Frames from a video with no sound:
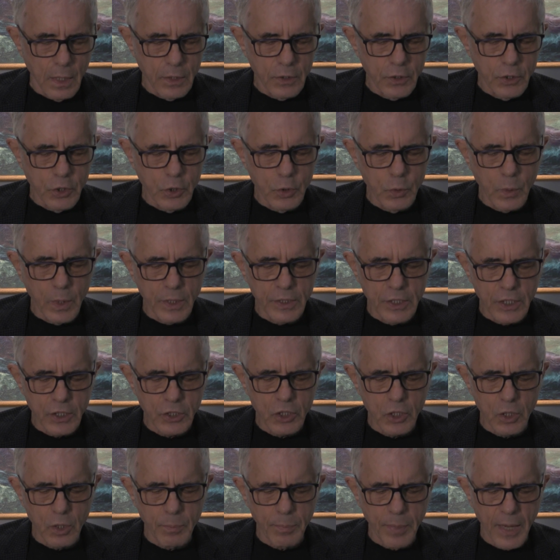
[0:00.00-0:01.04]
2
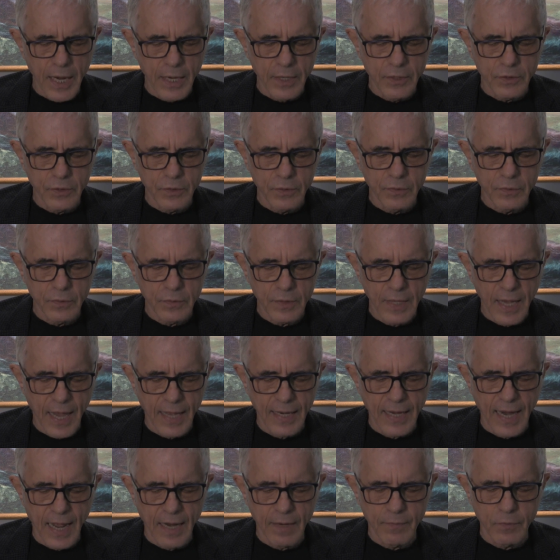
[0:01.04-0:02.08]
additional patients
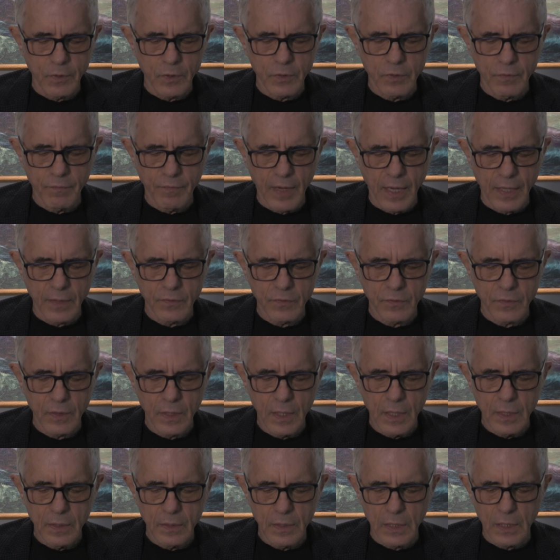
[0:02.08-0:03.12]
had adverse events
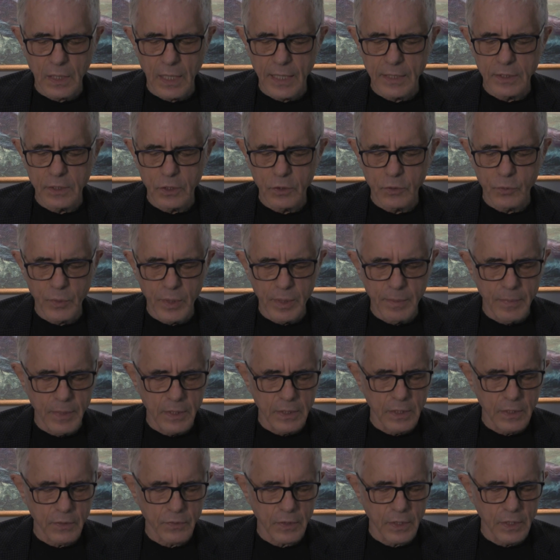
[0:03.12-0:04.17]
that led to
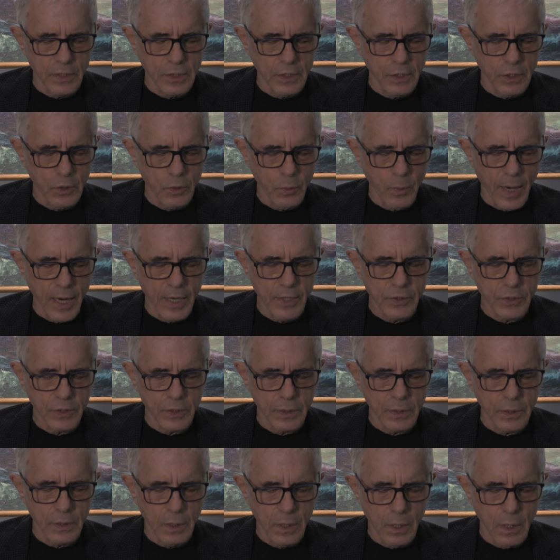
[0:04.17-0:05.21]
treatment
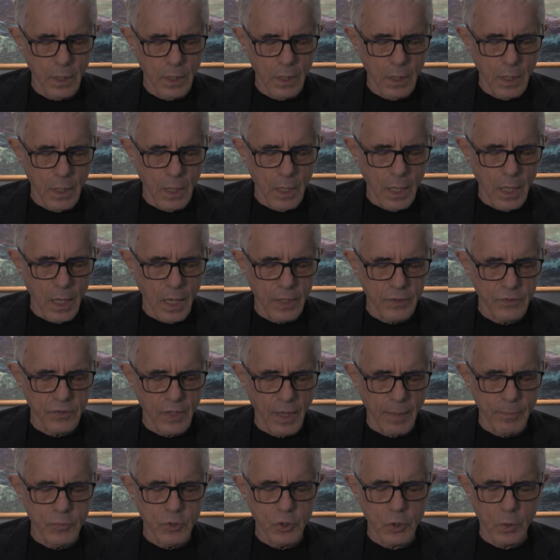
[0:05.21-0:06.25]
discontinuation: a
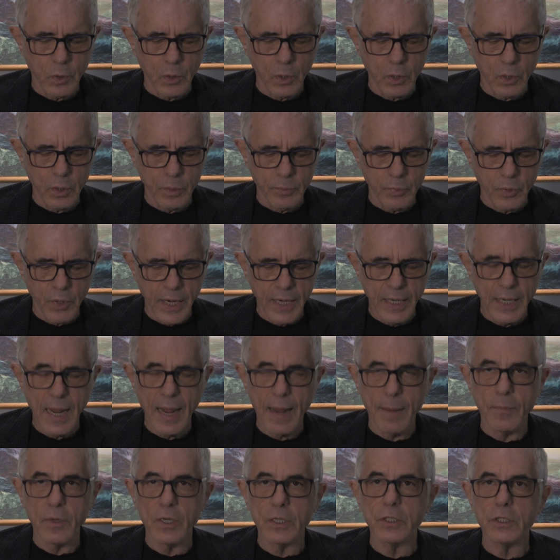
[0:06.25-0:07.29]
subdural or brain
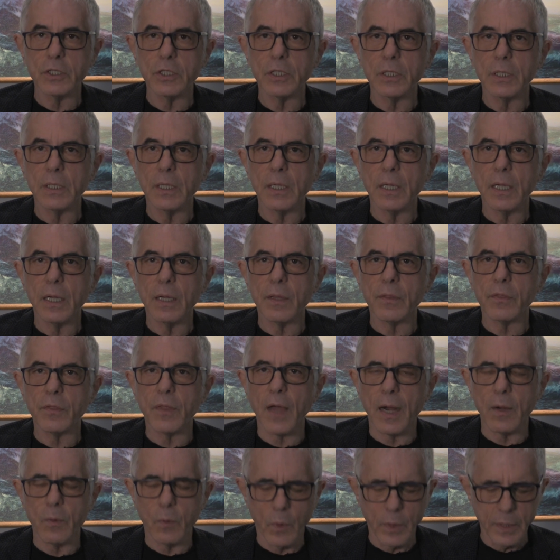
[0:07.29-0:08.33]
hemorrhage and
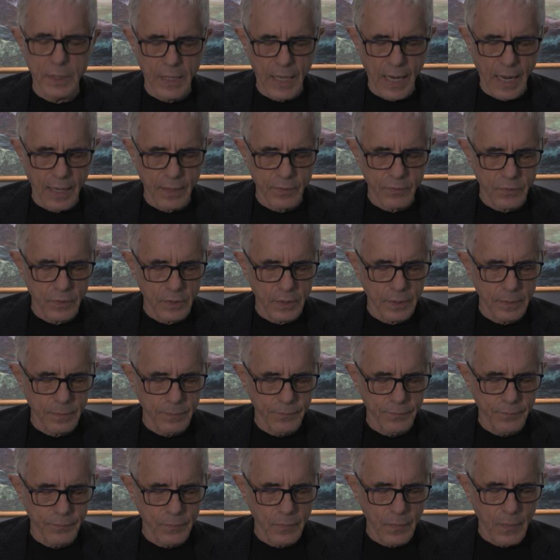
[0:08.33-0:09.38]
thyroid cancer.
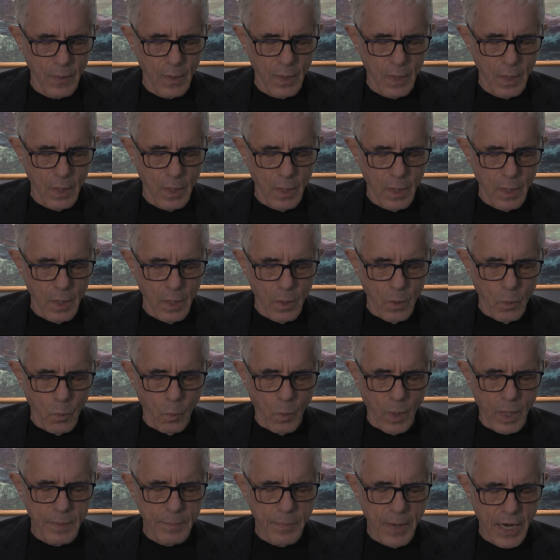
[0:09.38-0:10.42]

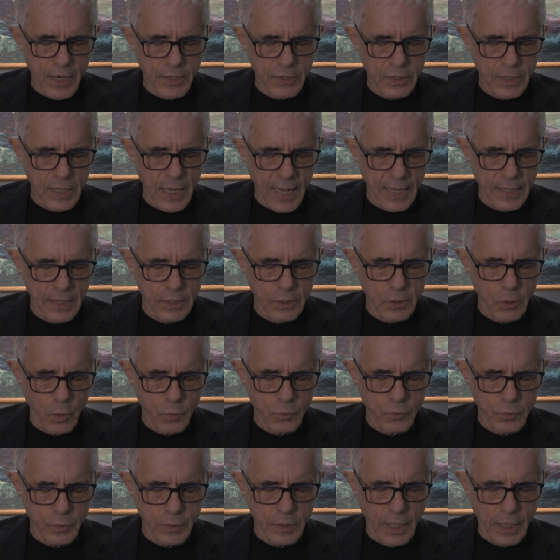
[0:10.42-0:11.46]
1 patient had a
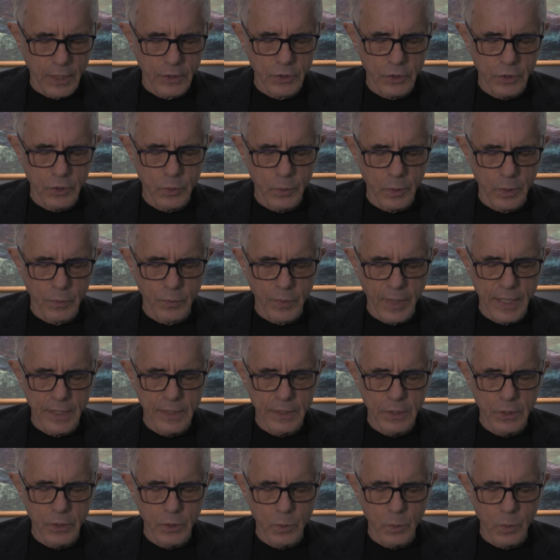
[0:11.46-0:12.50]
dose reduction to a
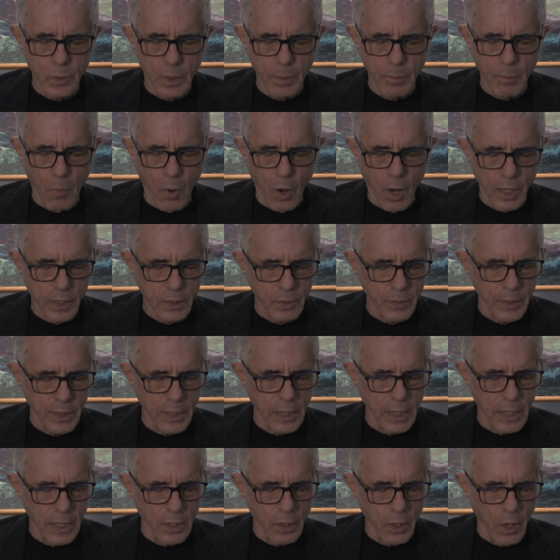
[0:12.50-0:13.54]
grade 2 or moderate
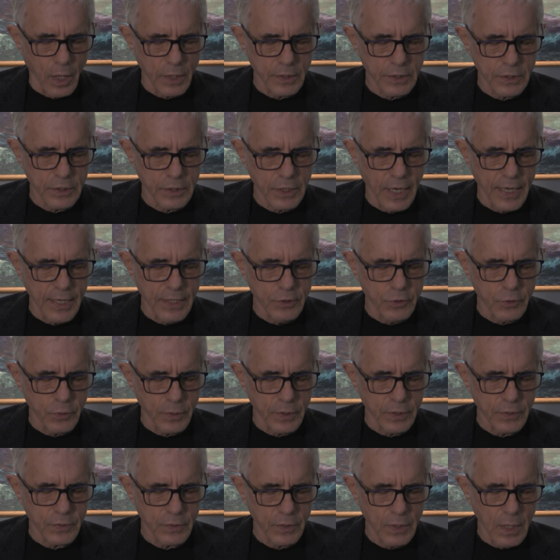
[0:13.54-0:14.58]
and not
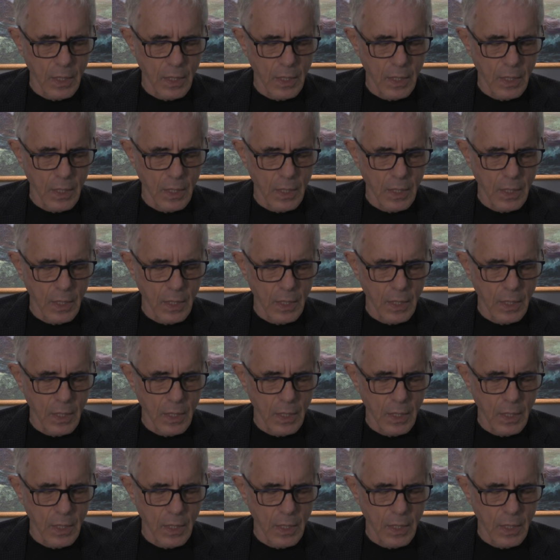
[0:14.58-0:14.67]
dangerous